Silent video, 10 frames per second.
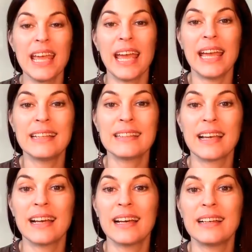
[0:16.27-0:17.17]
And
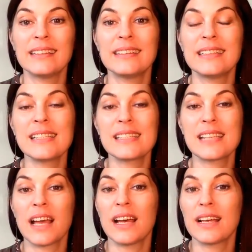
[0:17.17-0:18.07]
this
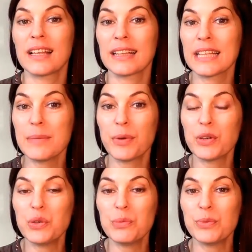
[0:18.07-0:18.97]
Libra
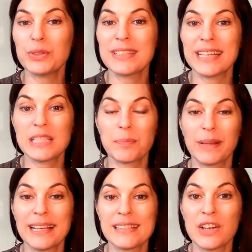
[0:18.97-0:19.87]
new moon takes
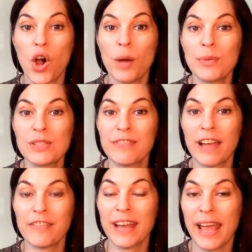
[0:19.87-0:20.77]
place in almost
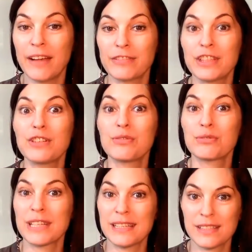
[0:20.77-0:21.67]
5.5
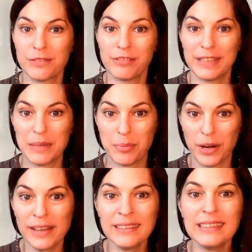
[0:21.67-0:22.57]
degrees of
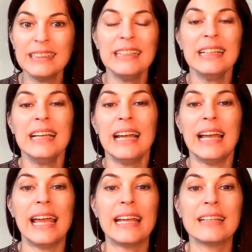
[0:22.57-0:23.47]
Libra.
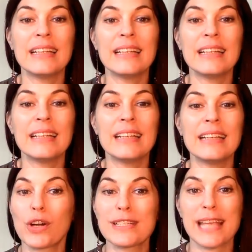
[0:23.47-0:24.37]
And of
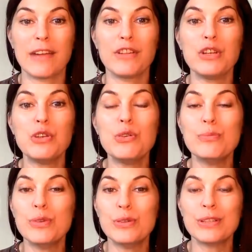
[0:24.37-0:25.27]
course, every new
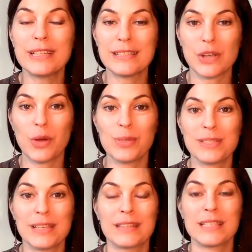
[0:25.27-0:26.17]
moon is always
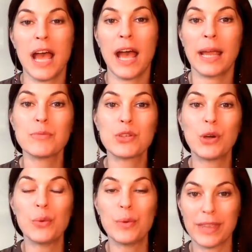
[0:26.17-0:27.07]
a time to
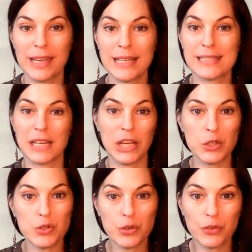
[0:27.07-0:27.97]
go within. It's an
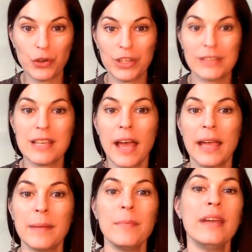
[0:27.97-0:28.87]
introverted
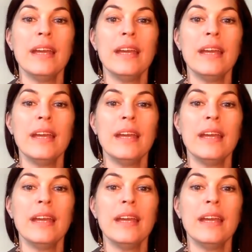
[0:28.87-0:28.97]
time.